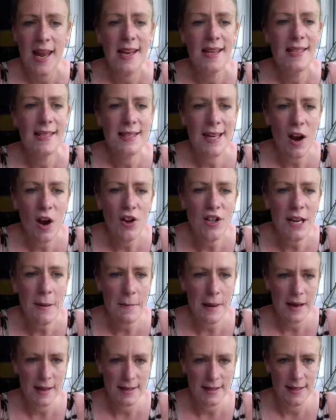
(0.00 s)
sit on your
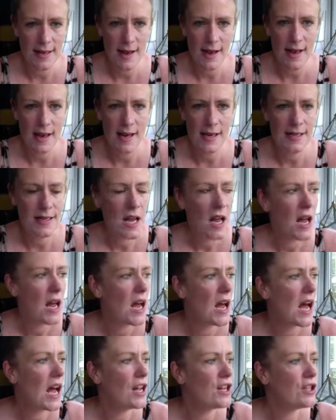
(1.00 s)
backside
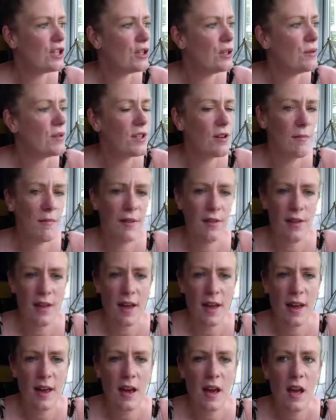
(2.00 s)
and do
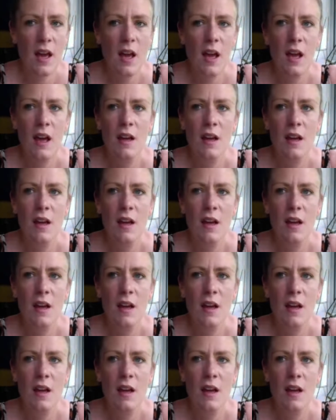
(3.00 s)
something